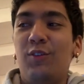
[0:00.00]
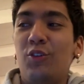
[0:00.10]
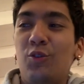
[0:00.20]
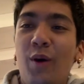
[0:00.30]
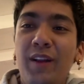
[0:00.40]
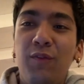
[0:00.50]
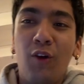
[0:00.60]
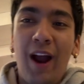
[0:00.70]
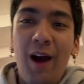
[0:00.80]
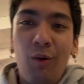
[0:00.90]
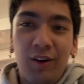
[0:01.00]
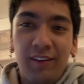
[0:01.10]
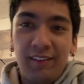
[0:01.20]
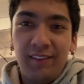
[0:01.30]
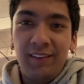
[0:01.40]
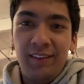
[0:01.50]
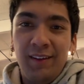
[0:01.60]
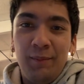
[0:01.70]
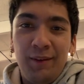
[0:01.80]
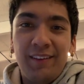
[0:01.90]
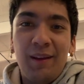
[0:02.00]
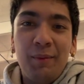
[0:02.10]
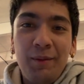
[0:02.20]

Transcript: for 24 hours because I'm